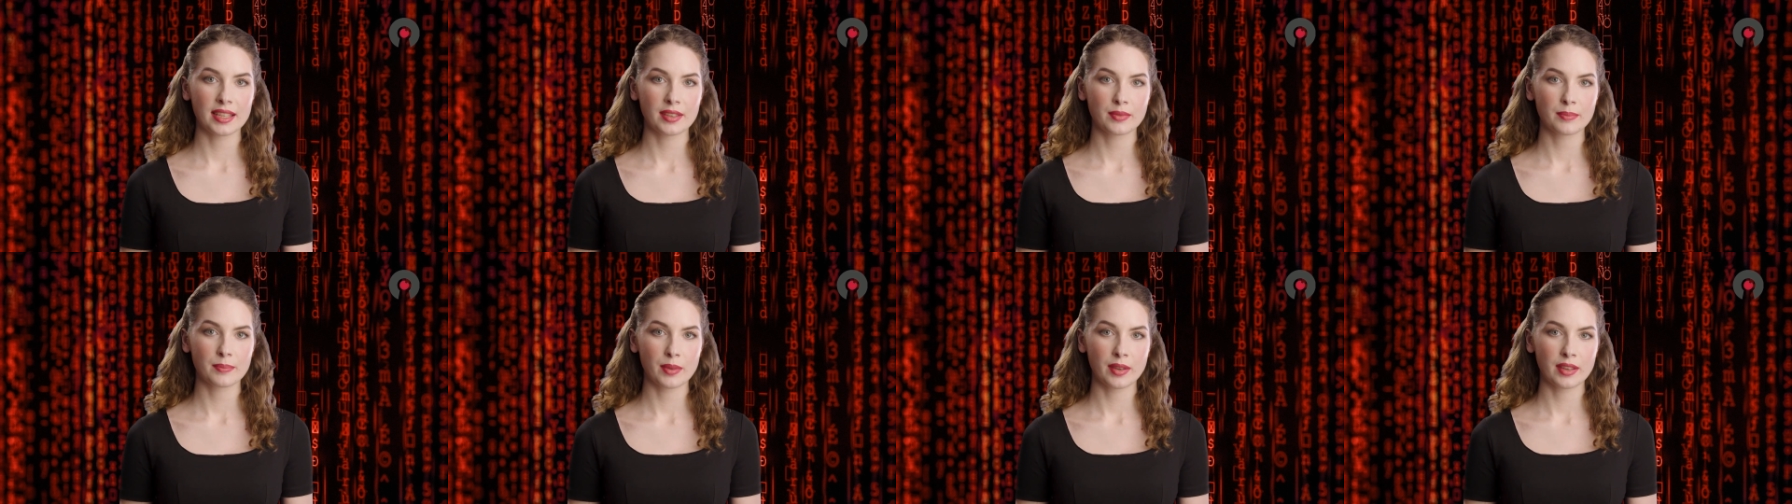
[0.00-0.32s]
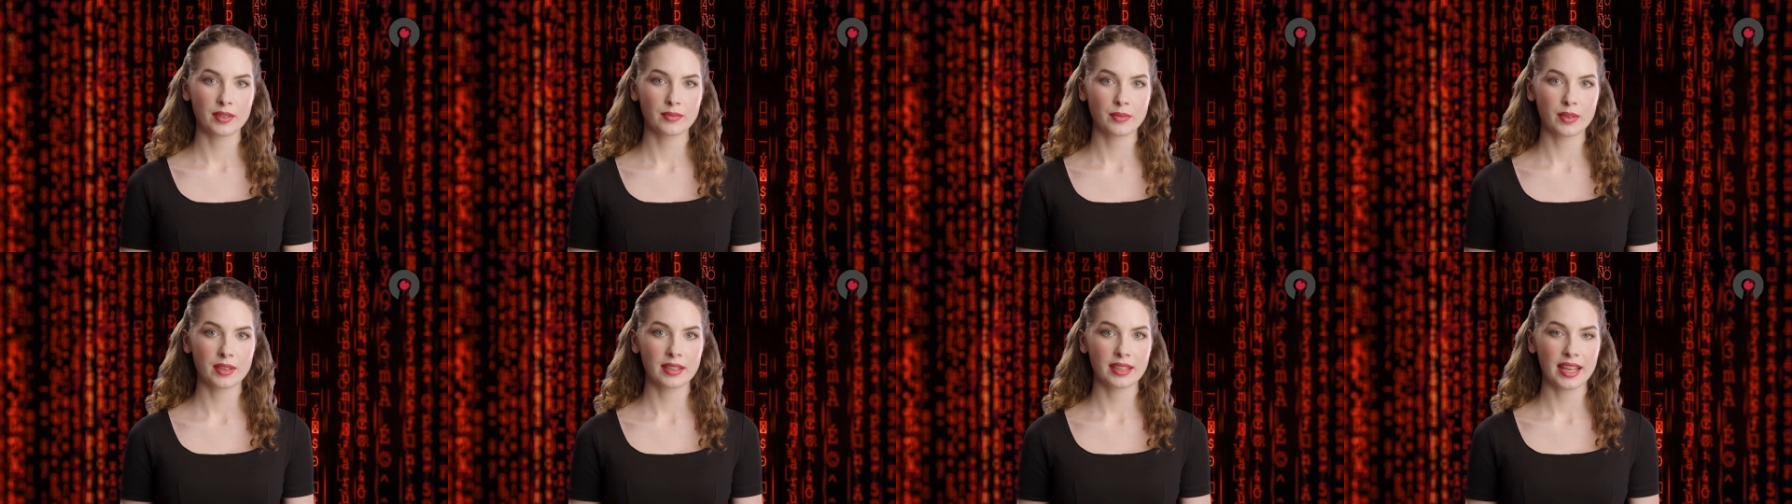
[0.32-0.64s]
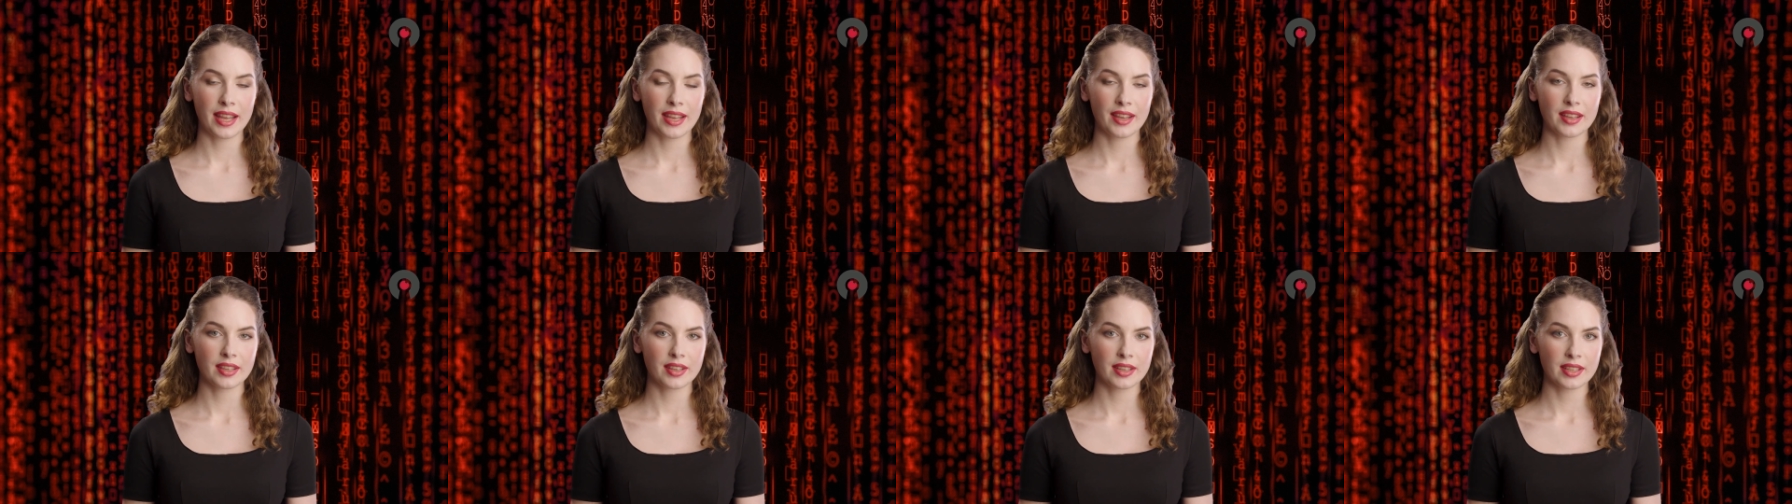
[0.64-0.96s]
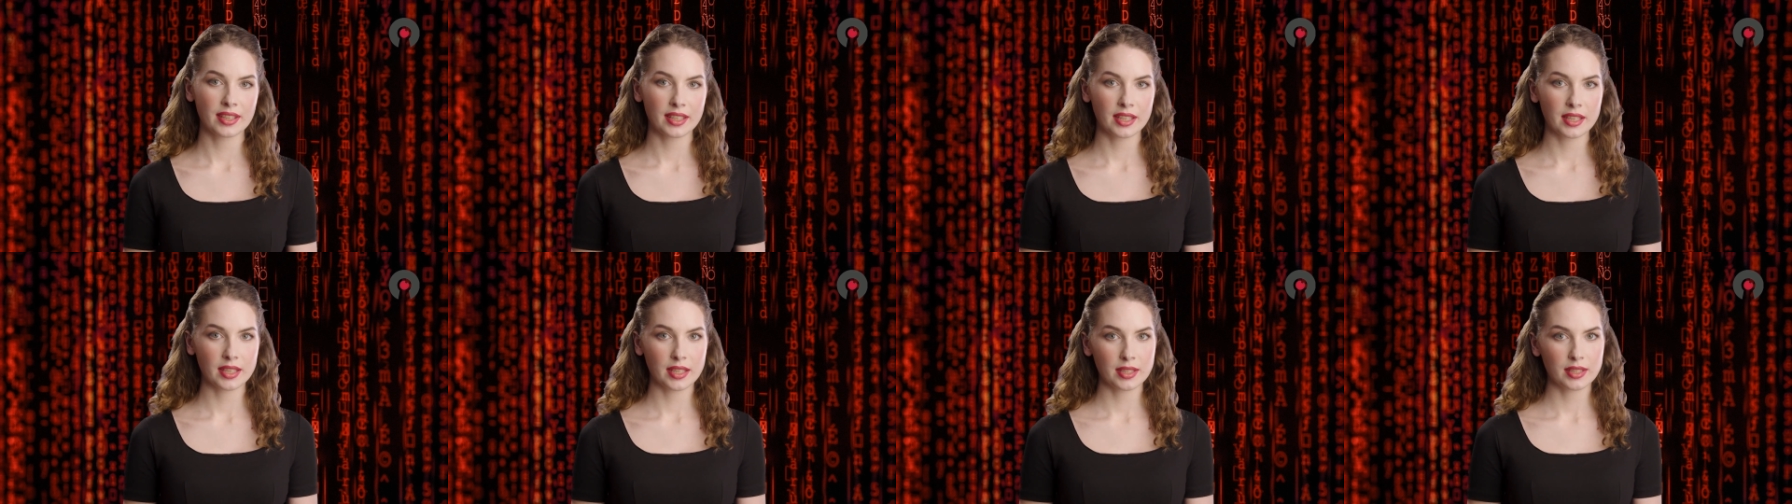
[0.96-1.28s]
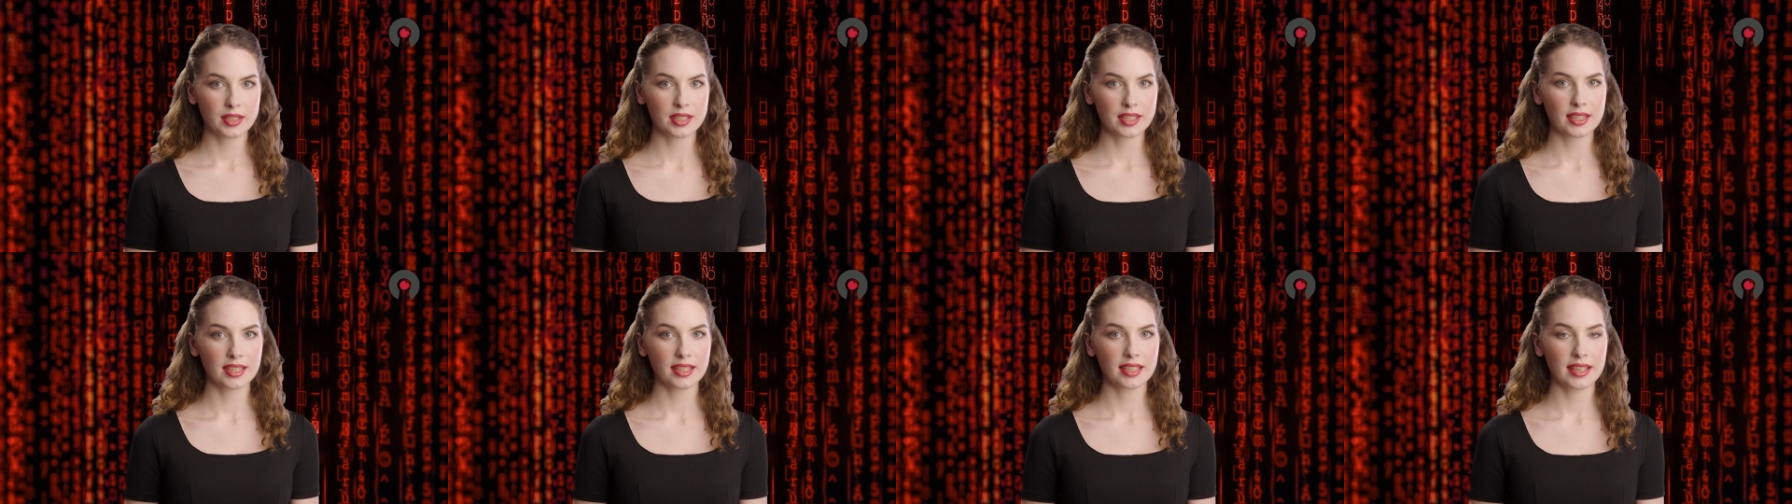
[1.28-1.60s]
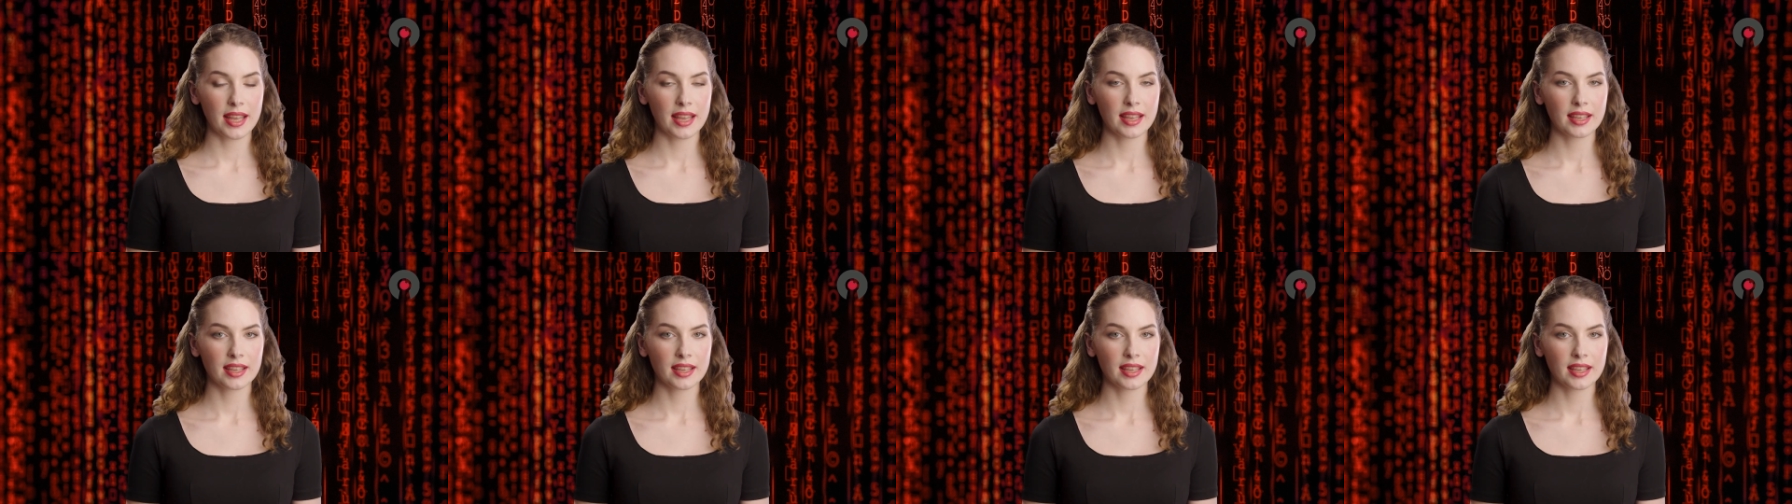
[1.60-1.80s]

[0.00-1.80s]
Endpoint protection solutions